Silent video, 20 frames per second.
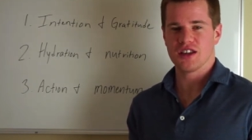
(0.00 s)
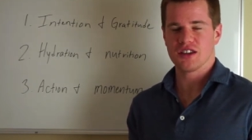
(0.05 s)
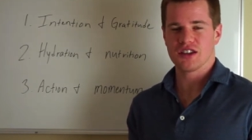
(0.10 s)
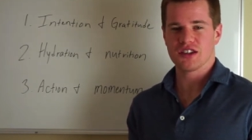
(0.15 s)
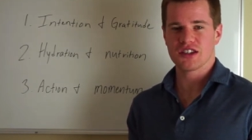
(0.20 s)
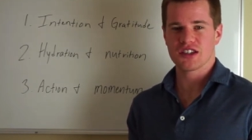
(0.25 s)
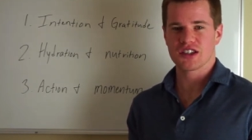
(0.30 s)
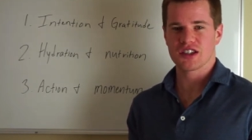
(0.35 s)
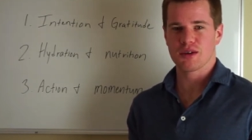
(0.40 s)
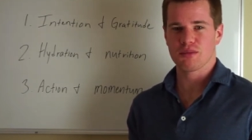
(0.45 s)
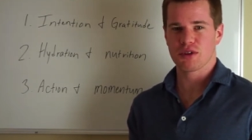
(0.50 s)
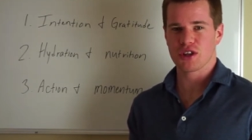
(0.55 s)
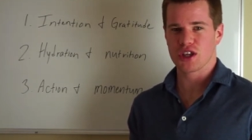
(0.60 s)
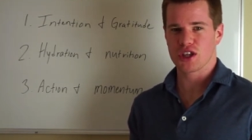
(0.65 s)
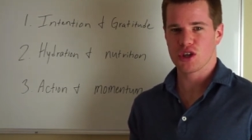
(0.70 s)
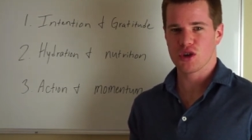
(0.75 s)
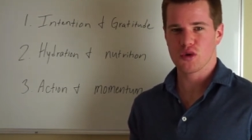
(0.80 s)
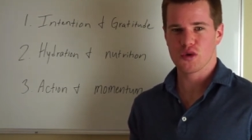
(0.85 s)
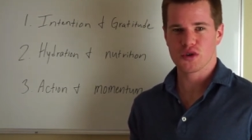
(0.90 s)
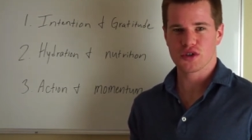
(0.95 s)
This is something
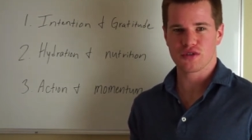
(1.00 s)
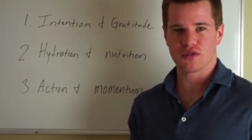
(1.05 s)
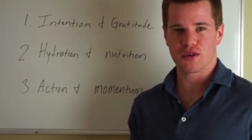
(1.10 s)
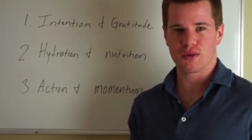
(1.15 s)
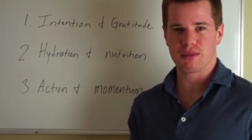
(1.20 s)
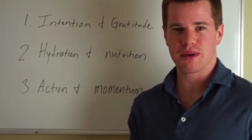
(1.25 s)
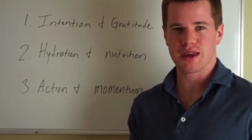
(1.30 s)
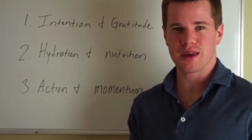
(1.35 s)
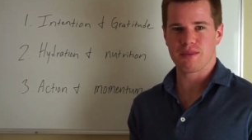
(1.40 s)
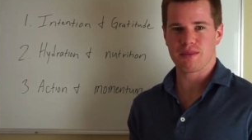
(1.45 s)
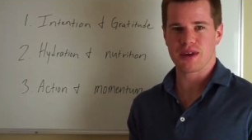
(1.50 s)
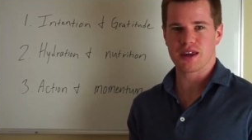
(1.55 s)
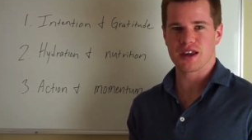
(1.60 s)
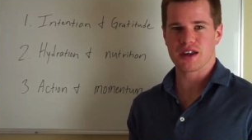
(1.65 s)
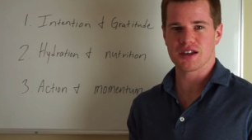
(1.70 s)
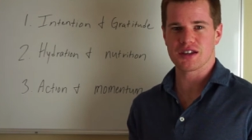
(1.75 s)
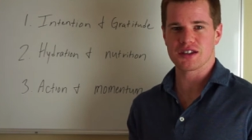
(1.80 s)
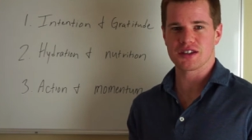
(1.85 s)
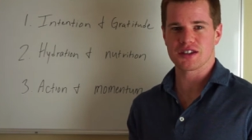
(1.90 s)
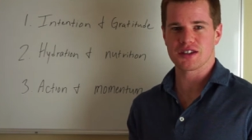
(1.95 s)
huge for me
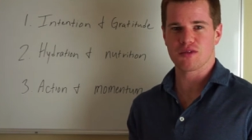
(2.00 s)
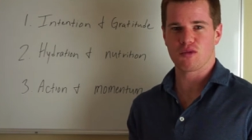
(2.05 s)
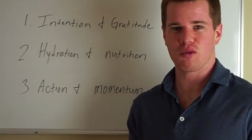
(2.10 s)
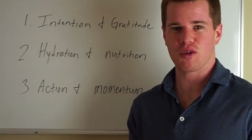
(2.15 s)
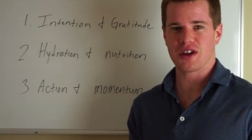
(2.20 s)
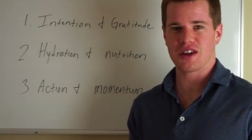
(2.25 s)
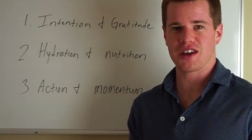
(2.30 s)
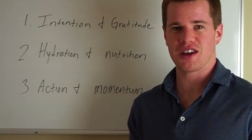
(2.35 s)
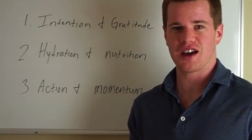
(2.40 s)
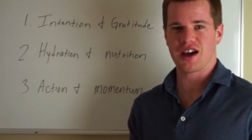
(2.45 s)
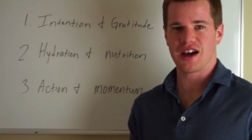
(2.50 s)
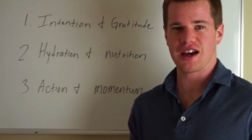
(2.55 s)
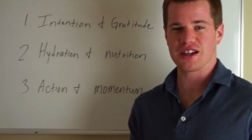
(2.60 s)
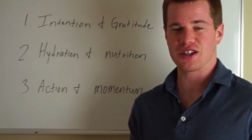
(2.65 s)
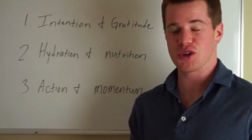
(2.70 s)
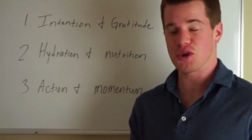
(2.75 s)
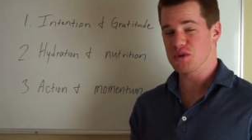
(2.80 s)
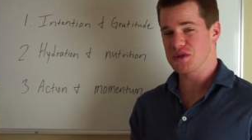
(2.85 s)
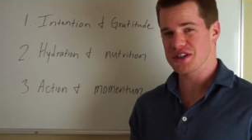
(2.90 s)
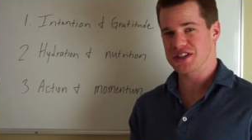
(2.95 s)
because when I
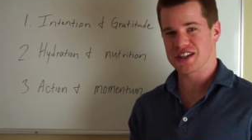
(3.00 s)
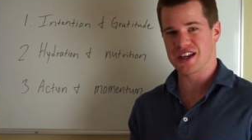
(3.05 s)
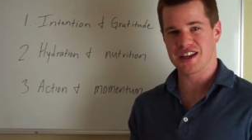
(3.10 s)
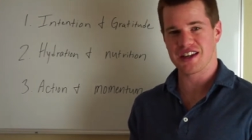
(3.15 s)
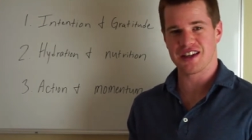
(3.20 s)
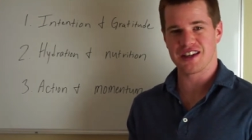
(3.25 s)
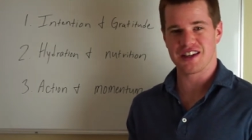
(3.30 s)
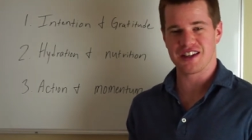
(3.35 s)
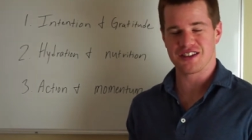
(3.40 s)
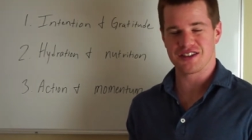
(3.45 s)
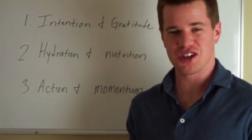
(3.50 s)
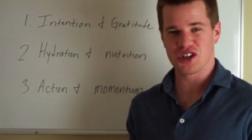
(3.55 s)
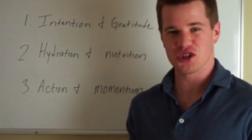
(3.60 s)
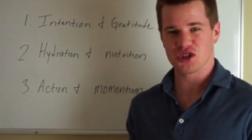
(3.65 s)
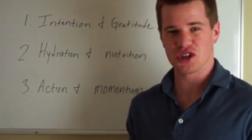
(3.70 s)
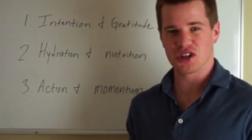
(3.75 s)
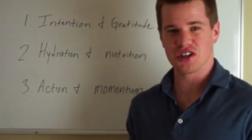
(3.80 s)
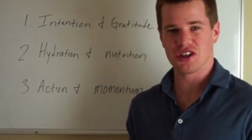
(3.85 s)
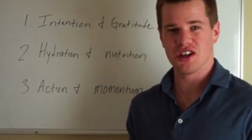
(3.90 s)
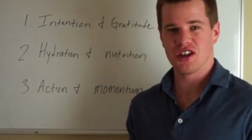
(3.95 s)
don't set an
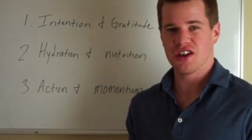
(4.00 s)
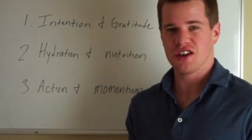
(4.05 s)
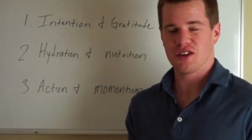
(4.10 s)
intention,